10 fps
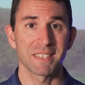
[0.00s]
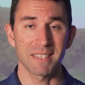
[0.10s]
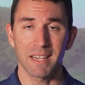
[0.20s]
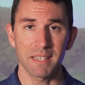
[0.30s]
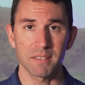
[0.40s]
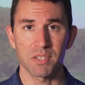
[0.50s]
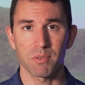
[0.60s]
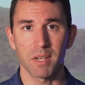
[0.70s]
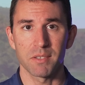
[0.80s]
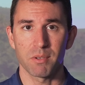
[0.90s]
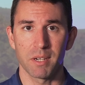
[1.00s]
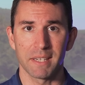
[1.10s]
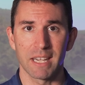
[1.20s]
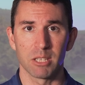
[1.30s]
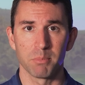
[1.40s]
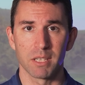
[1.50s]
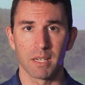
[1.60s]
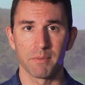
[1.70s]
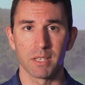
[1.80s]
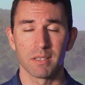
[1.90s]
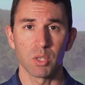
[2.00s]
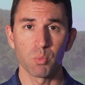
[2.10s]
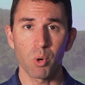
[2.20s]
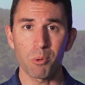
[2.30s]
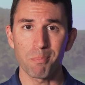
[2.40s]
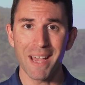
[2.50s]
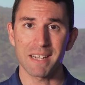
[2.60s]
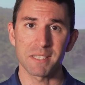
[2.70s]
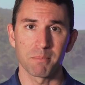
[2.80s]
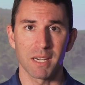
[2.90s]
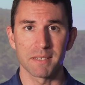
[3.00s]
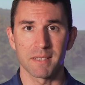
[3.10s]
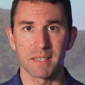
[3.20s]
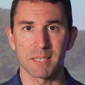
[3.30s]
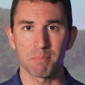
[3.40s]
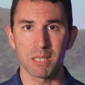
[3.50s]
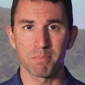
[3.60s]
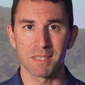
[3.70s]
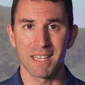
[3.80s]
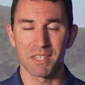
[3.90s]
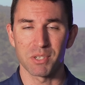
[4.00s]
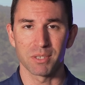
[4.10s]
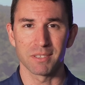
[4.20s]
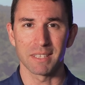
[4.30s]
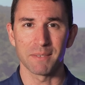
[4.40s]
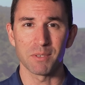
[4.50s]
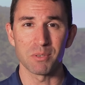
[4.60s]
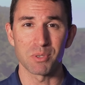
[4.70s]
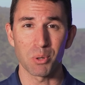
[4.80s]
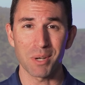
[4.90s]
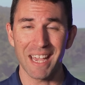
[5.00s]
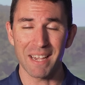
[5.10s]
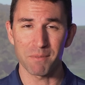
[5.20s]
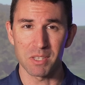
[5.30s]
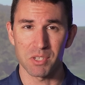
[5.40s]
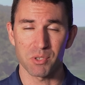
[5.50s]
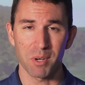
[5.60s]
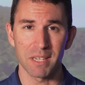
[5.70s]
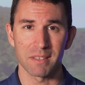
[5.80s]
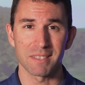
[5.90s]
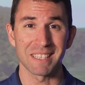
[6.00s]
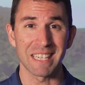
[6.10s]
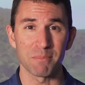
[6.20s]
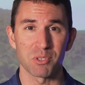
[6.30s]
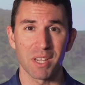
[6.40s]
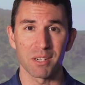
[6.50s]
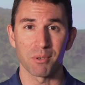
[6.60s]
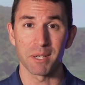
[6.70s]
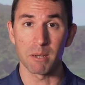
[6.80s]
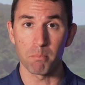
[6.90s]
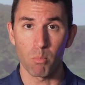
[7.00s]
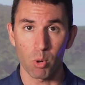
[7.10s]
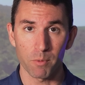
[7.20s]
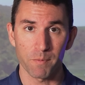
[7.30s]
to tie in the strength training element of it, you won't maximize that speed potential if you don't have the strength to keep generating more